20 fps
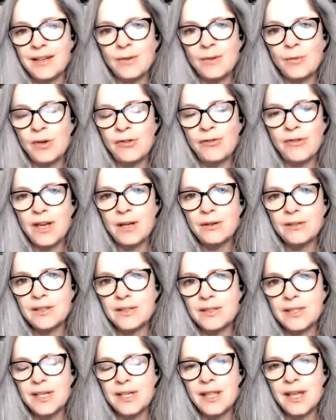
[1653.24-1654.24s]
And we fail
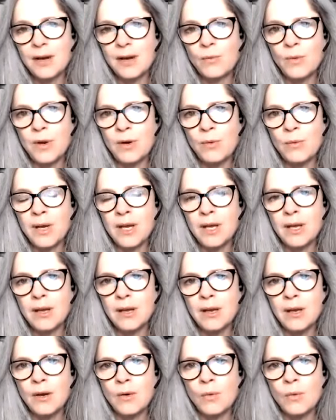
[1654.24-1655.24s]
to see that when
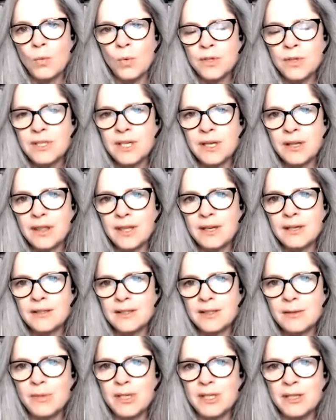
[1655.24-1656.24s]
we're wanting
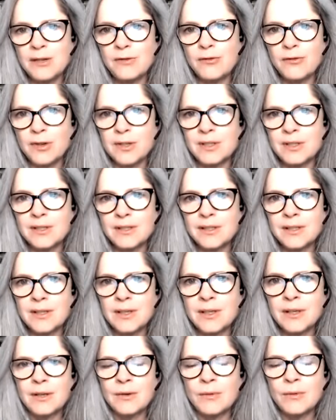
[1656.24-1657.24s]
things to be different,
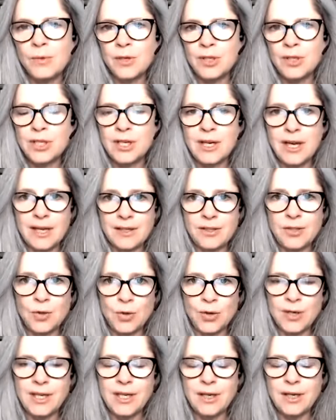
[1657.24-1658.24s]
which, as
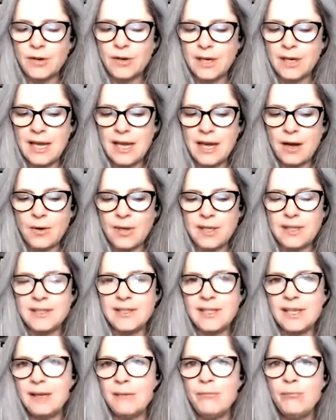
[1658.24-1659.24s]
you're hearing now,
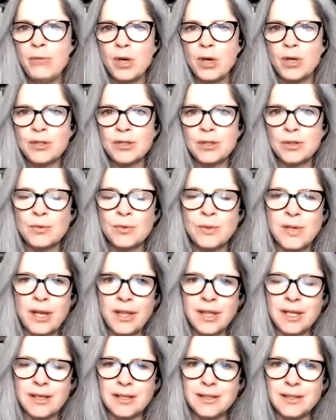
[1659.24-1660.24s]
is impersonal
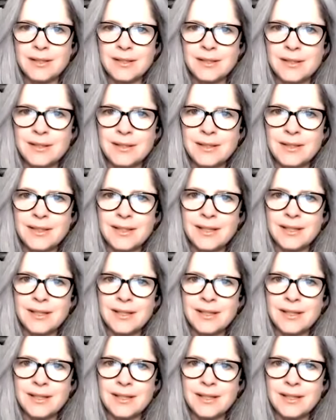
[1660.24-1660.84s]
nothingness,